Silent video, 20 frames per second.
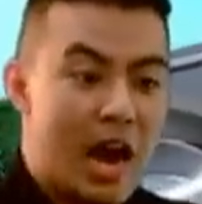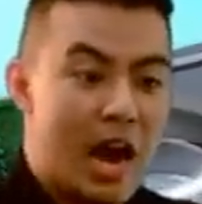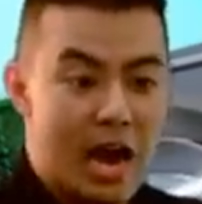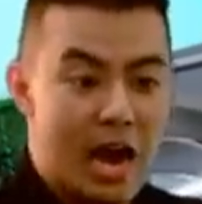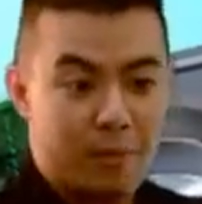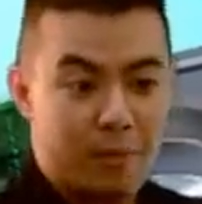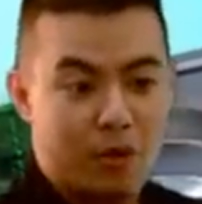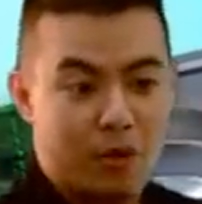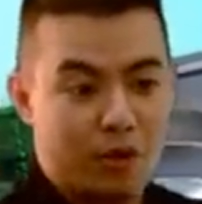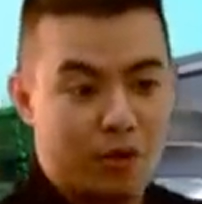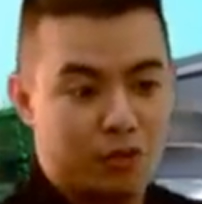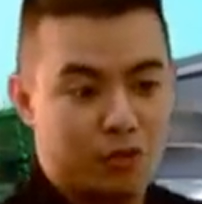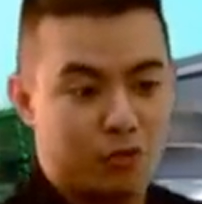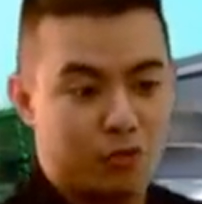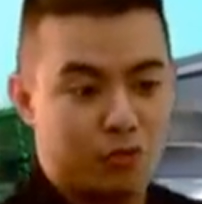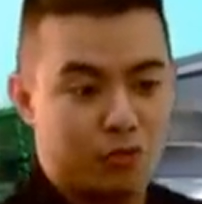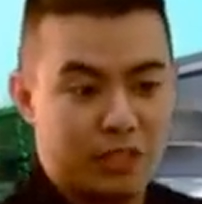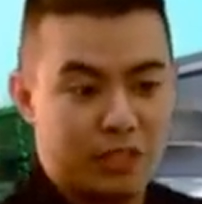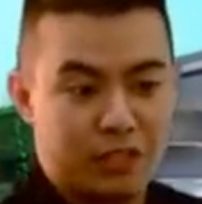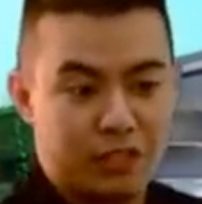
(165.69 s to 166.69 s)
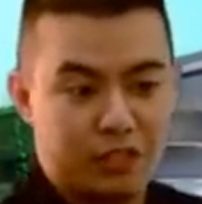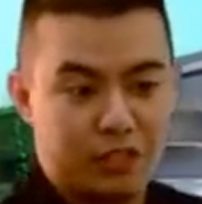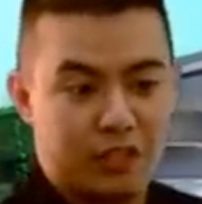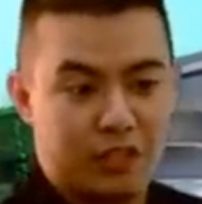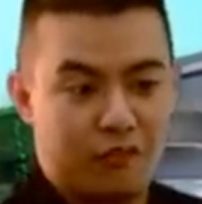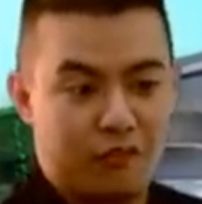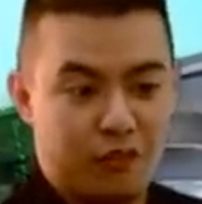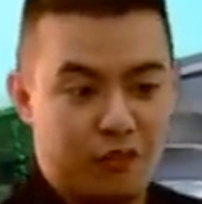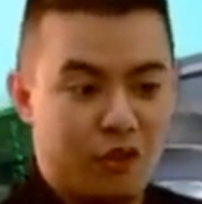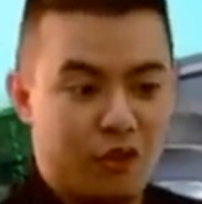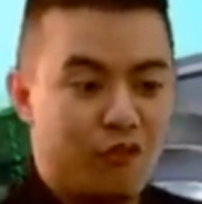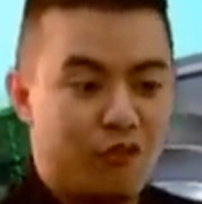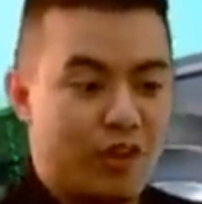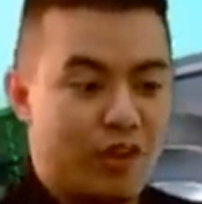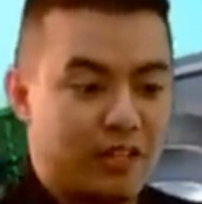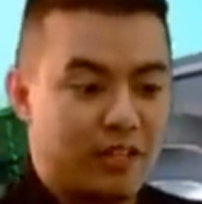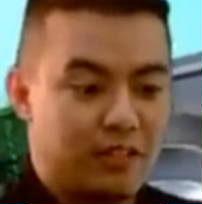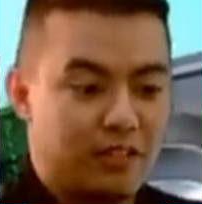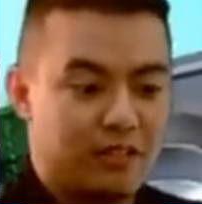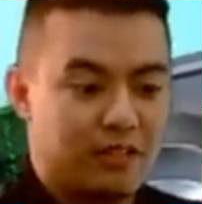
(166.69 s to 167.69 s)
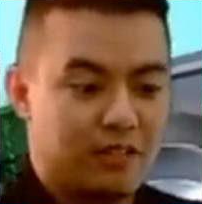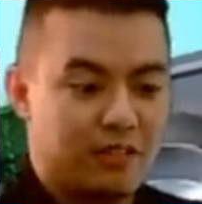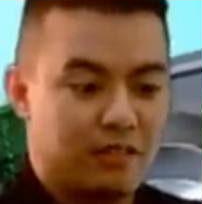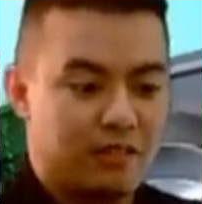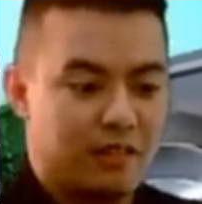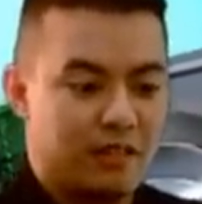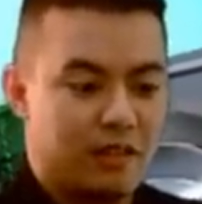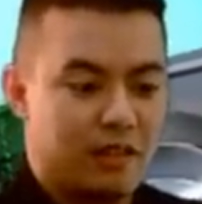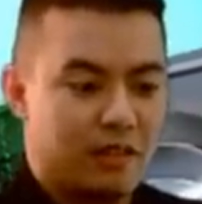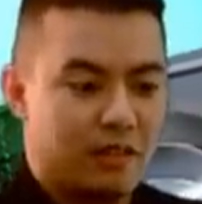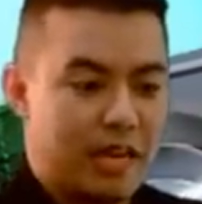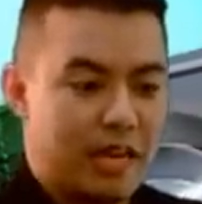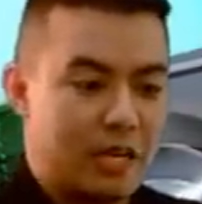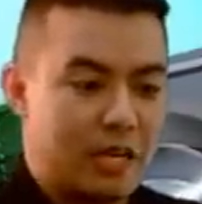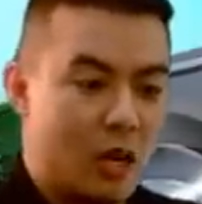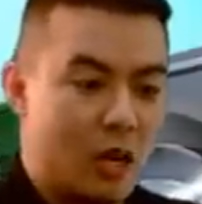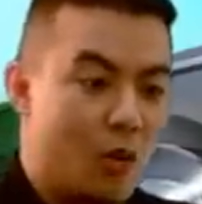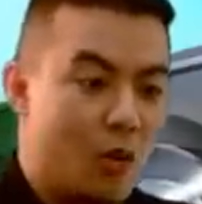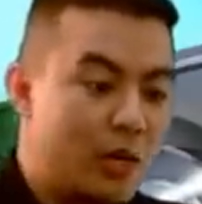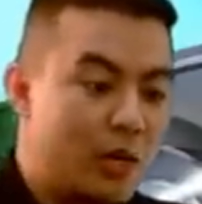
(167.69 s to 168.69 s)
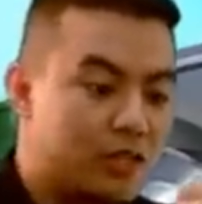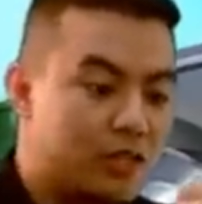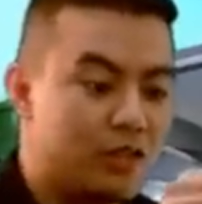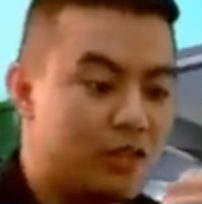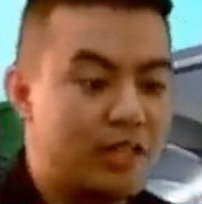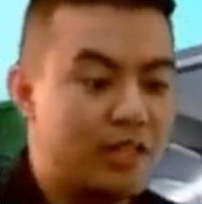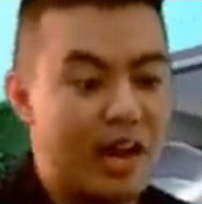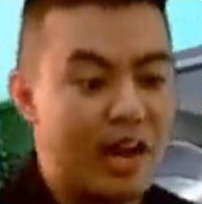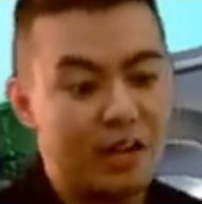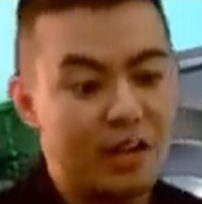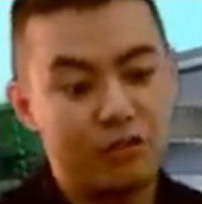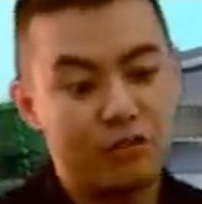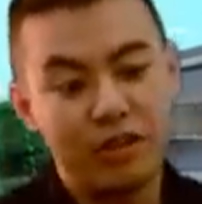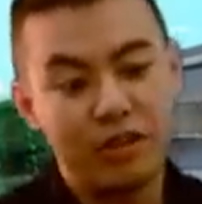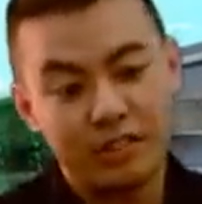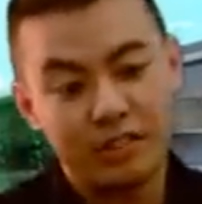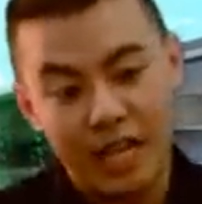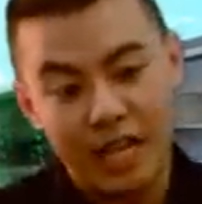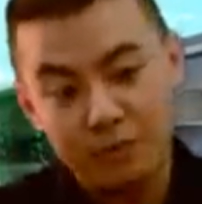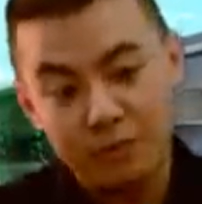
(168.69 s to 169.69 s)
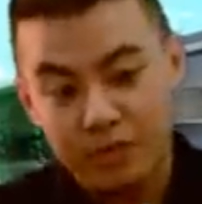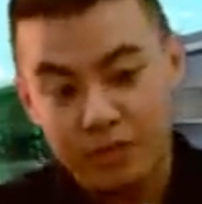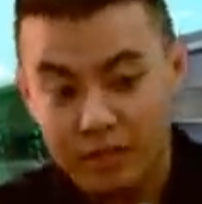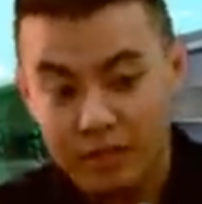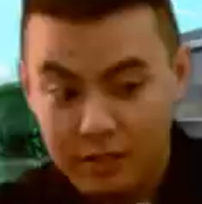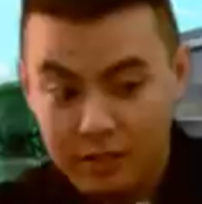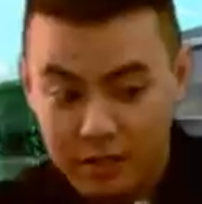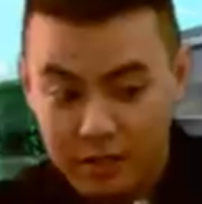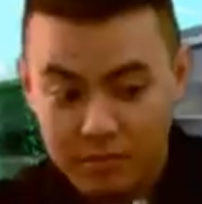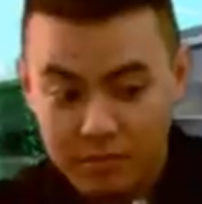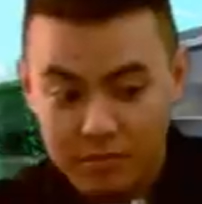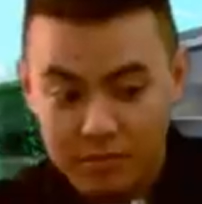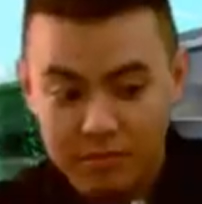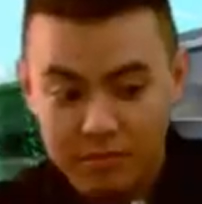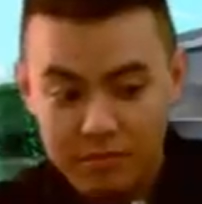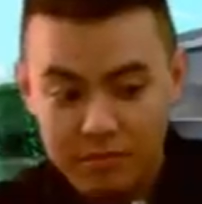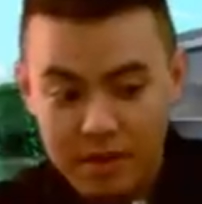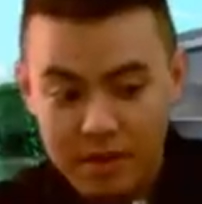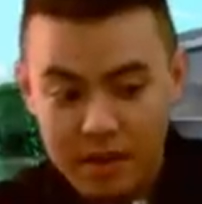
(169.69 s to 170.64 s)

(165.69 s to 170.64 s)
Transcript: I am going to register a few events. They go into the non-real-time system.